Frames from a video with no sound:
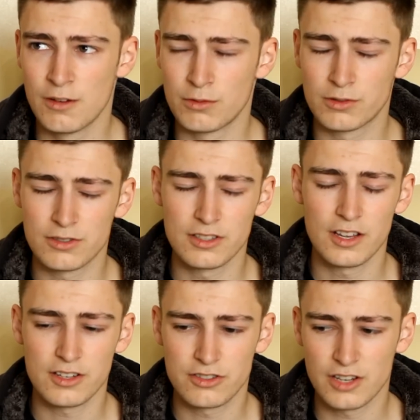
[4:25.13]
which was a
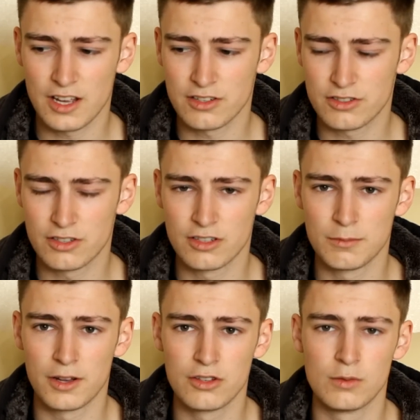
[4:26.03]
nice change to
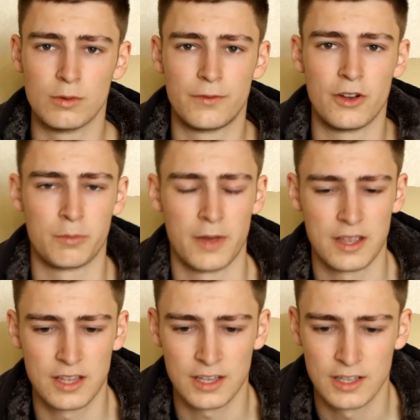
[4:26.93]
my normal
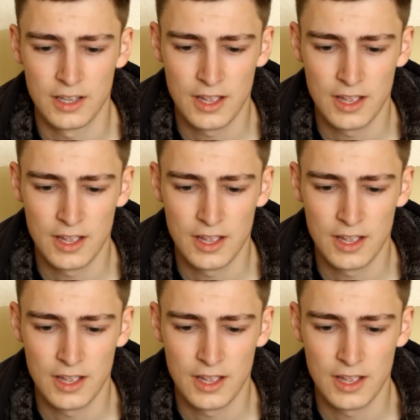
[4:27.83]
filmmaking.